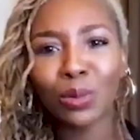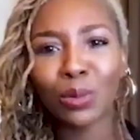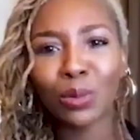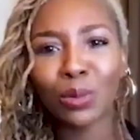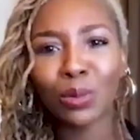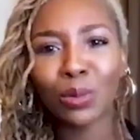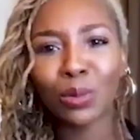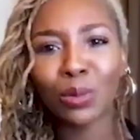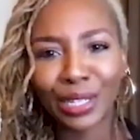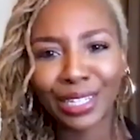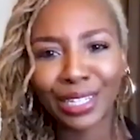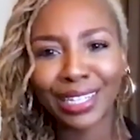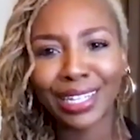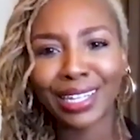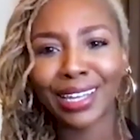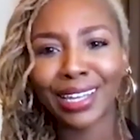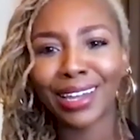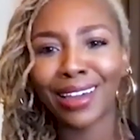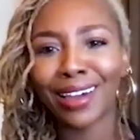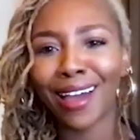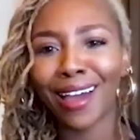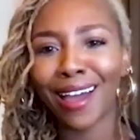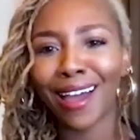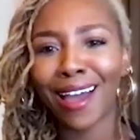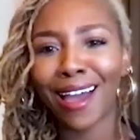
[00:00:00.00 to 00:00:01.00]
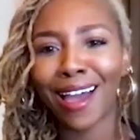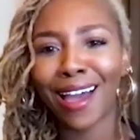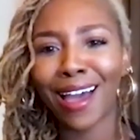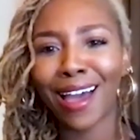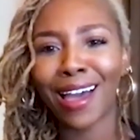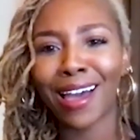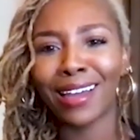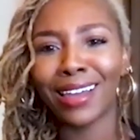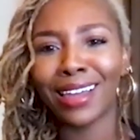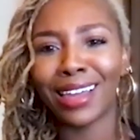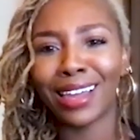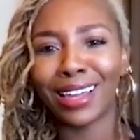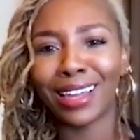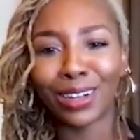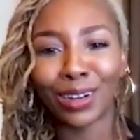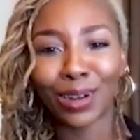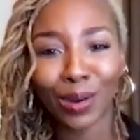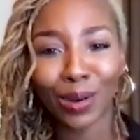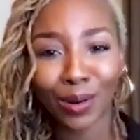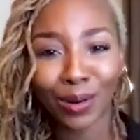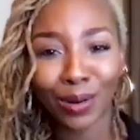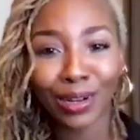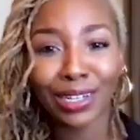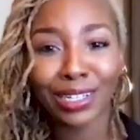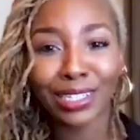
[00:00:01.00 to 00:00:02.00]
really
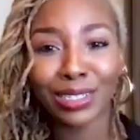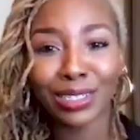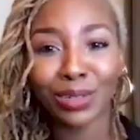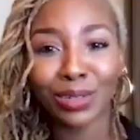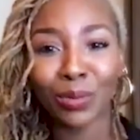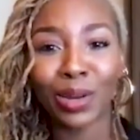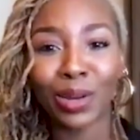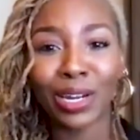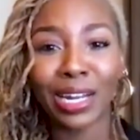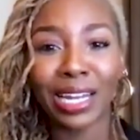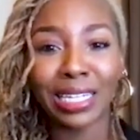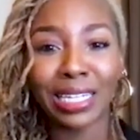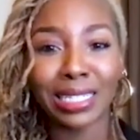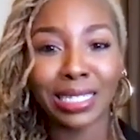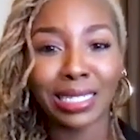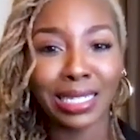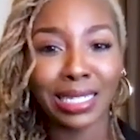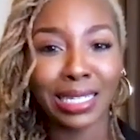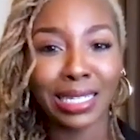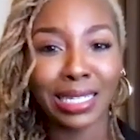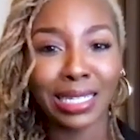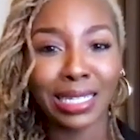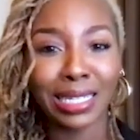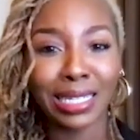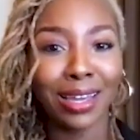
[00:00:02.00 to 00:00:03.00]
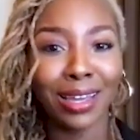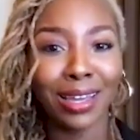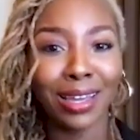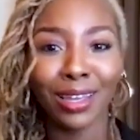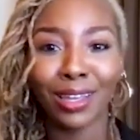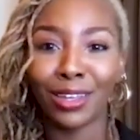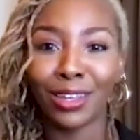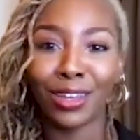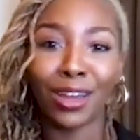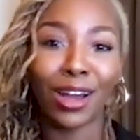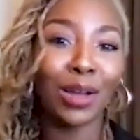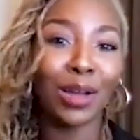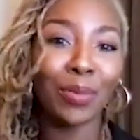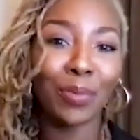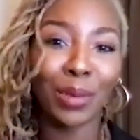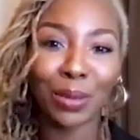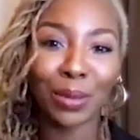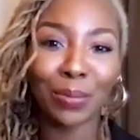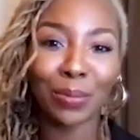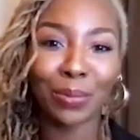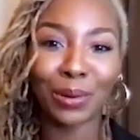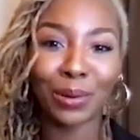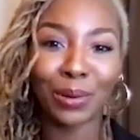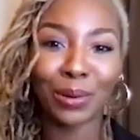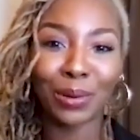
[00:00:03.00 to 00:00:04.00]
encouraged when I see young
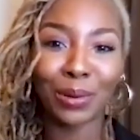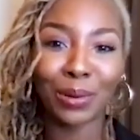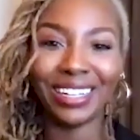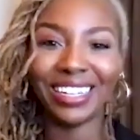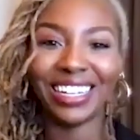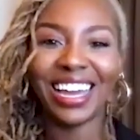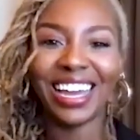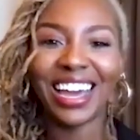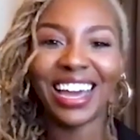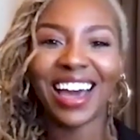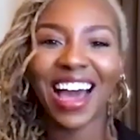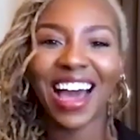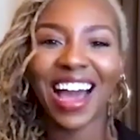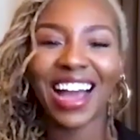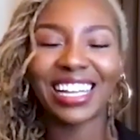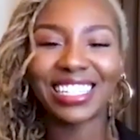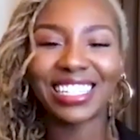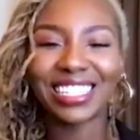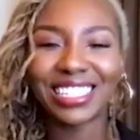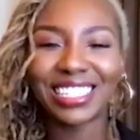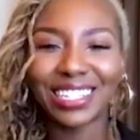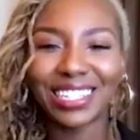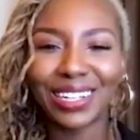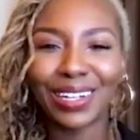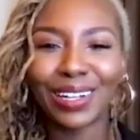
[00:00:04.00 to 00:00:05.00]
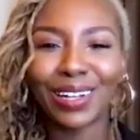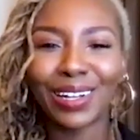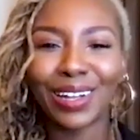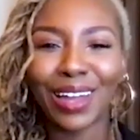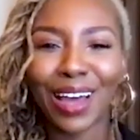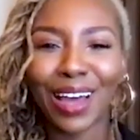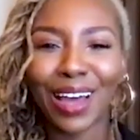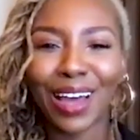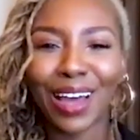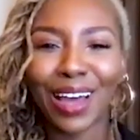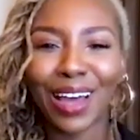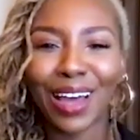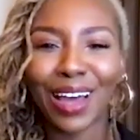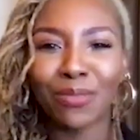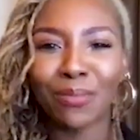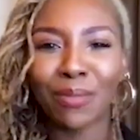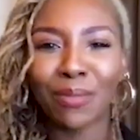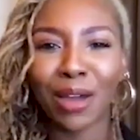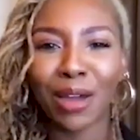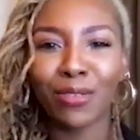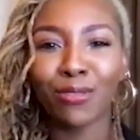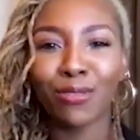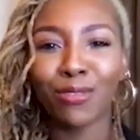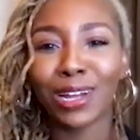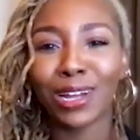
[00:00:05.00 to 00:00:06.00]
people. I see a lot of
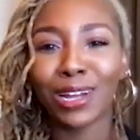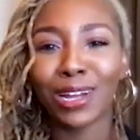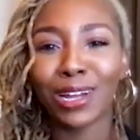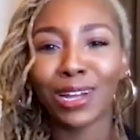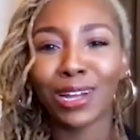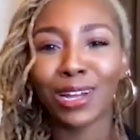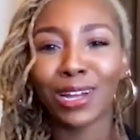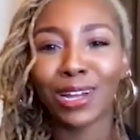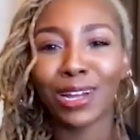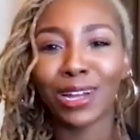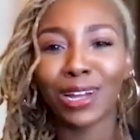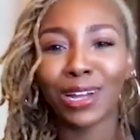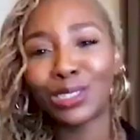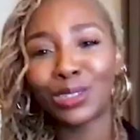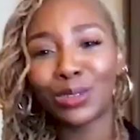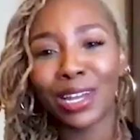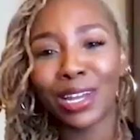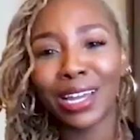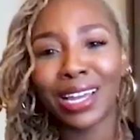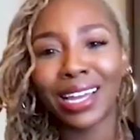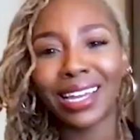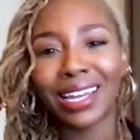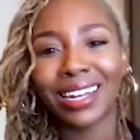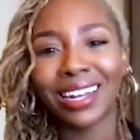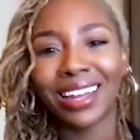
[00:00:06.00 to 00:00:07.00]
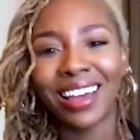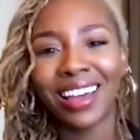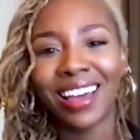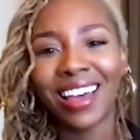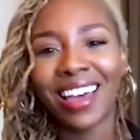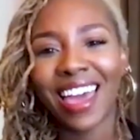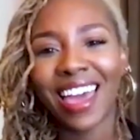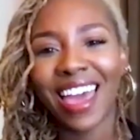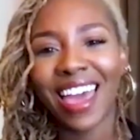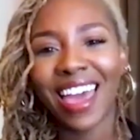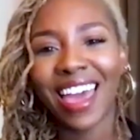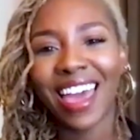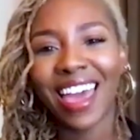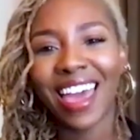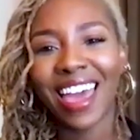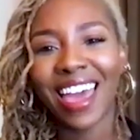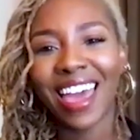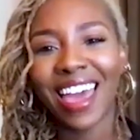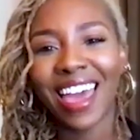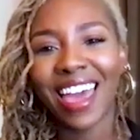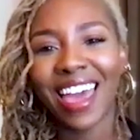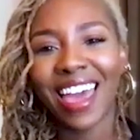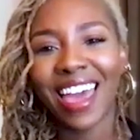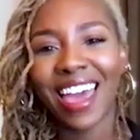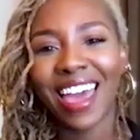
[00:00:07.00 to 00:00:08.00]
my friends' children
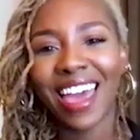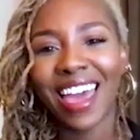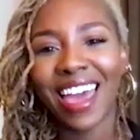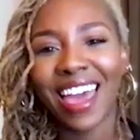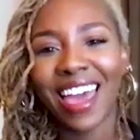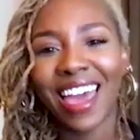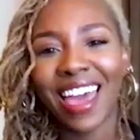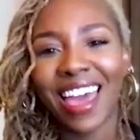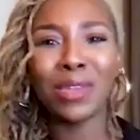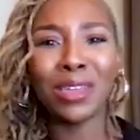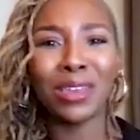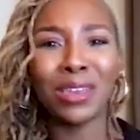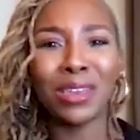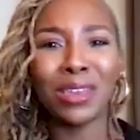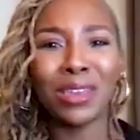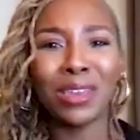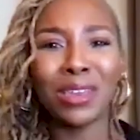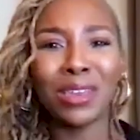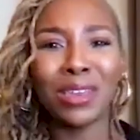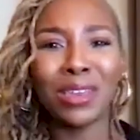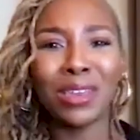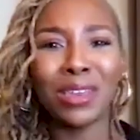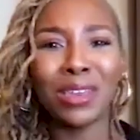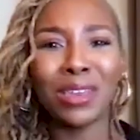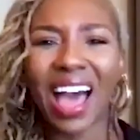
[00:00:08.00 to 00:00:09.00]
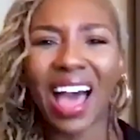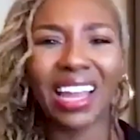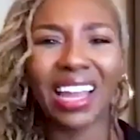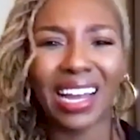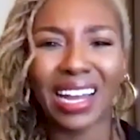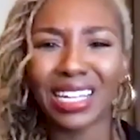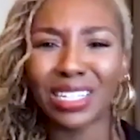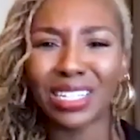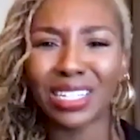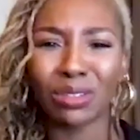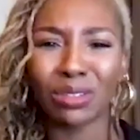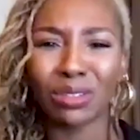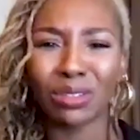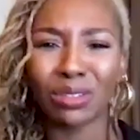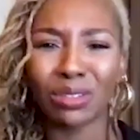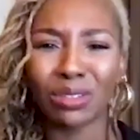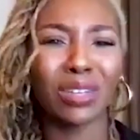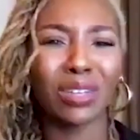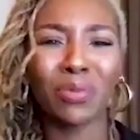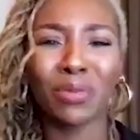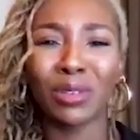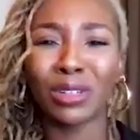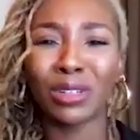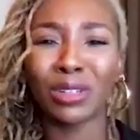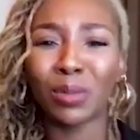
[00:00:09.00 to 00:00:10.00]
and just, you know, even allies or just
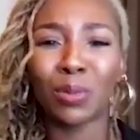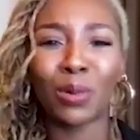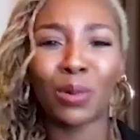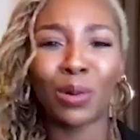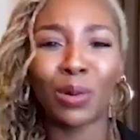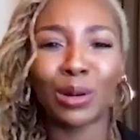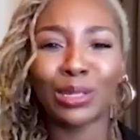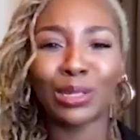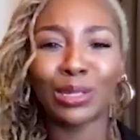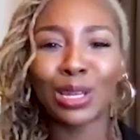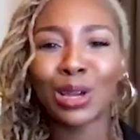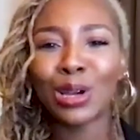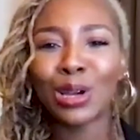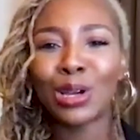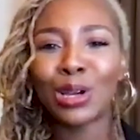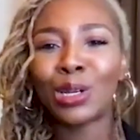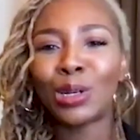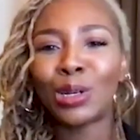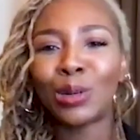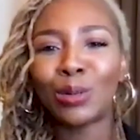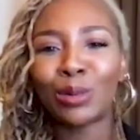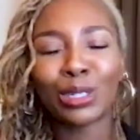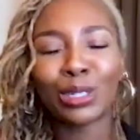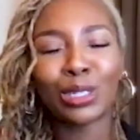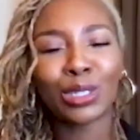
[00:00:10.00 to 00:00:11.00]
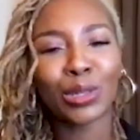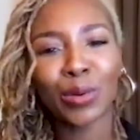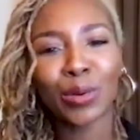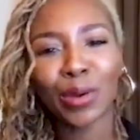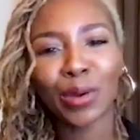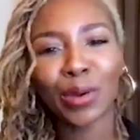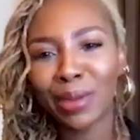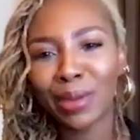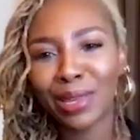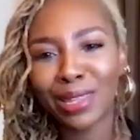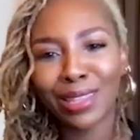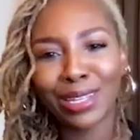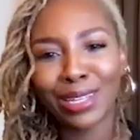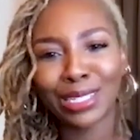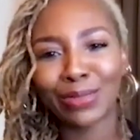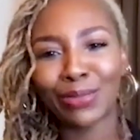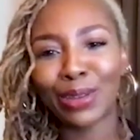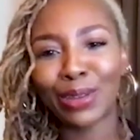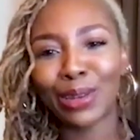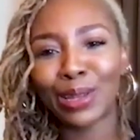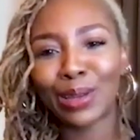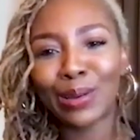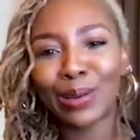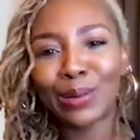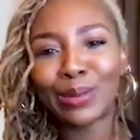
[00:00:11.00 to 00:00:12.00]
different supporters who are showing me these
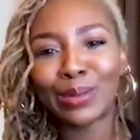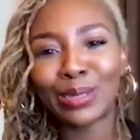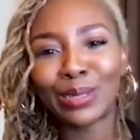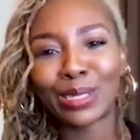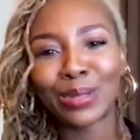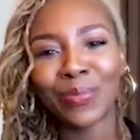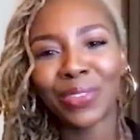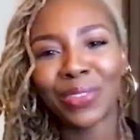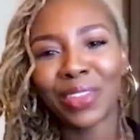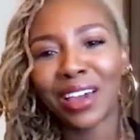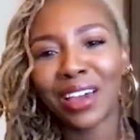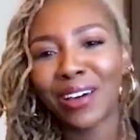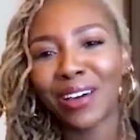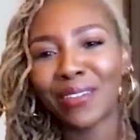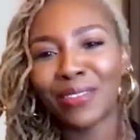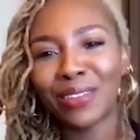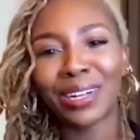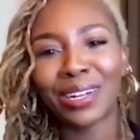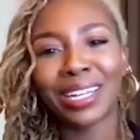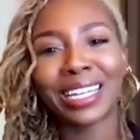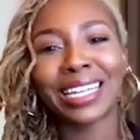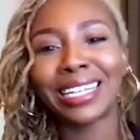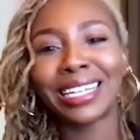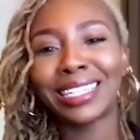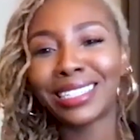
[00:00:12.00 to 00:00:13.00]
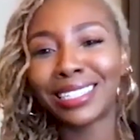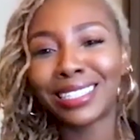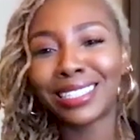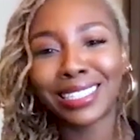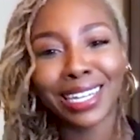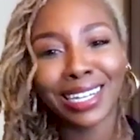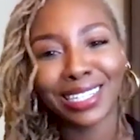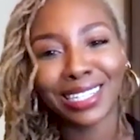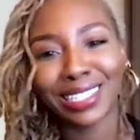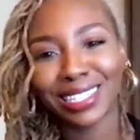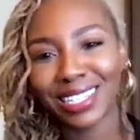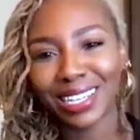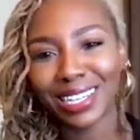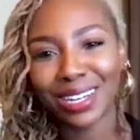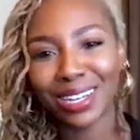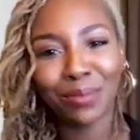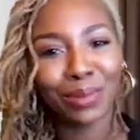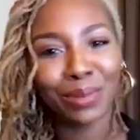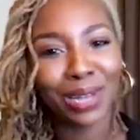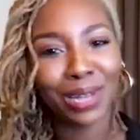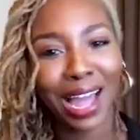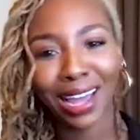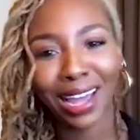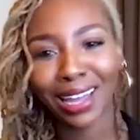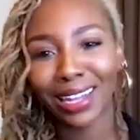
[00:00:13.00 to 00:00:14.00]
videos of their kids chanting
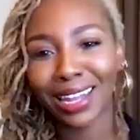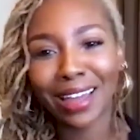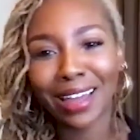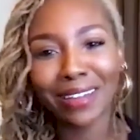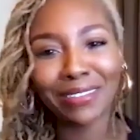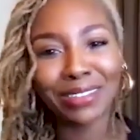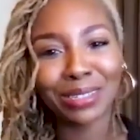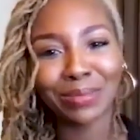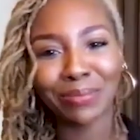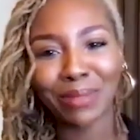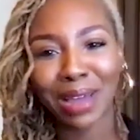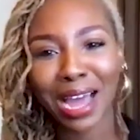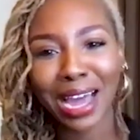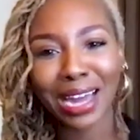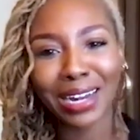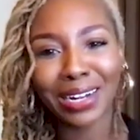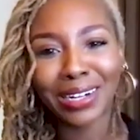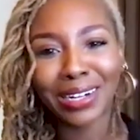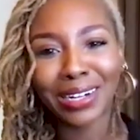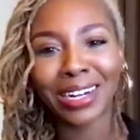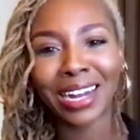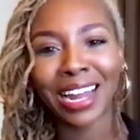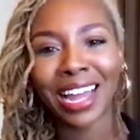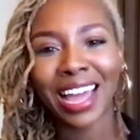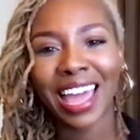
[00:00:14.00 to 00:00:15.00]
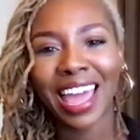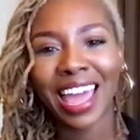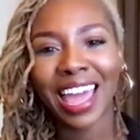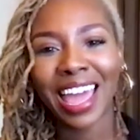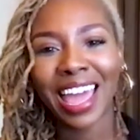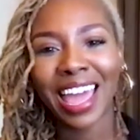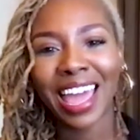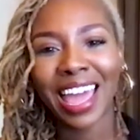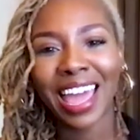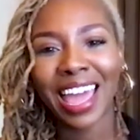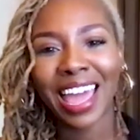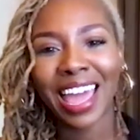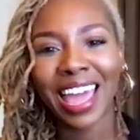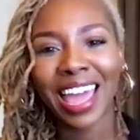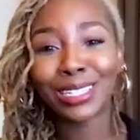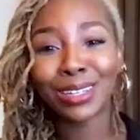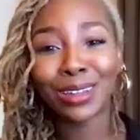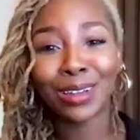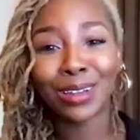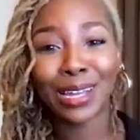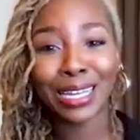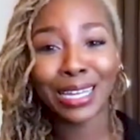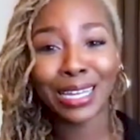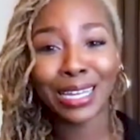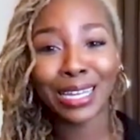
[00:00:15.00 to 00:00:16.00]
Black Lives Matter. And these
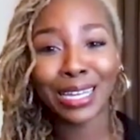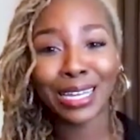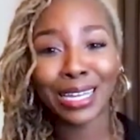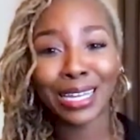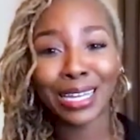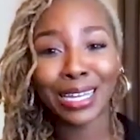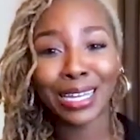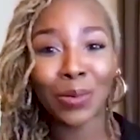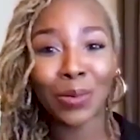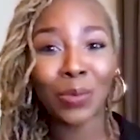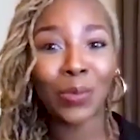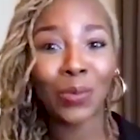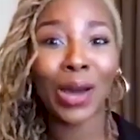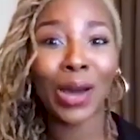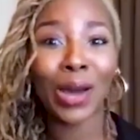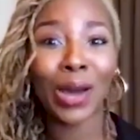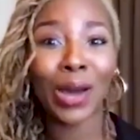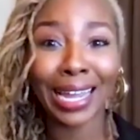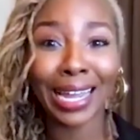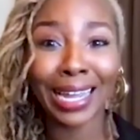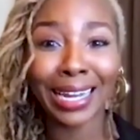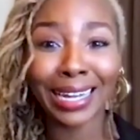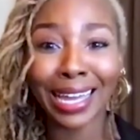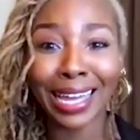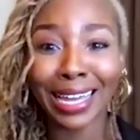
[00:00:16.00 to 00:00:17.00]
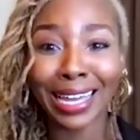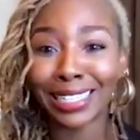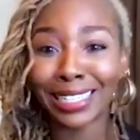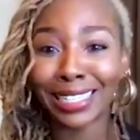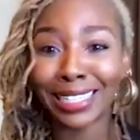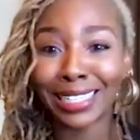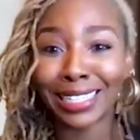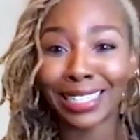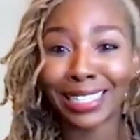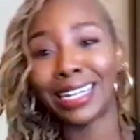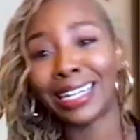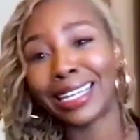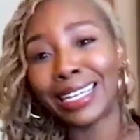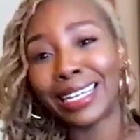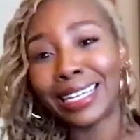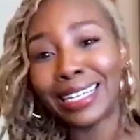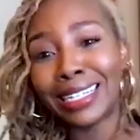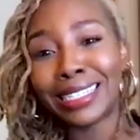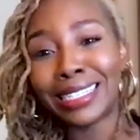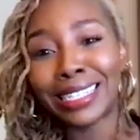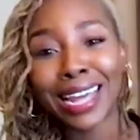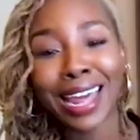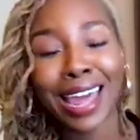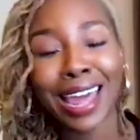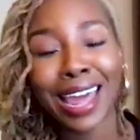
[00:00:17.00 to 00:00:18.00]
kids are white and
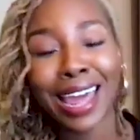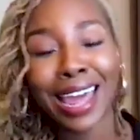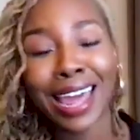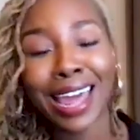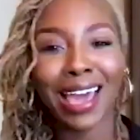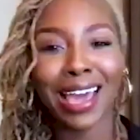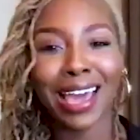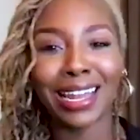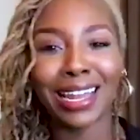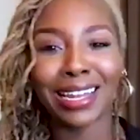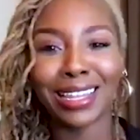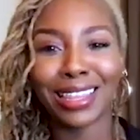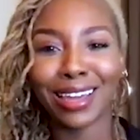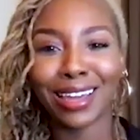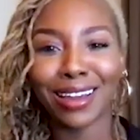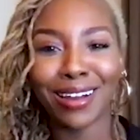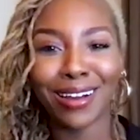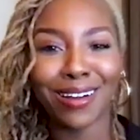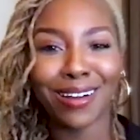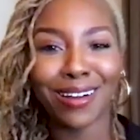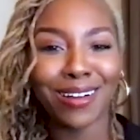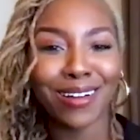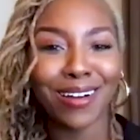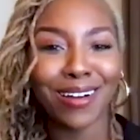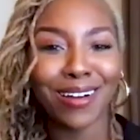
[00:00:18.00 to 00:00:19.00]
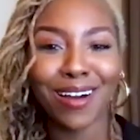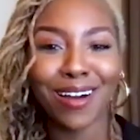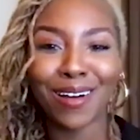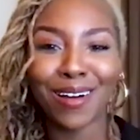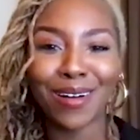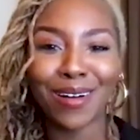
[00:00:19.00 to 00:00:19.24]
Chinese, and they're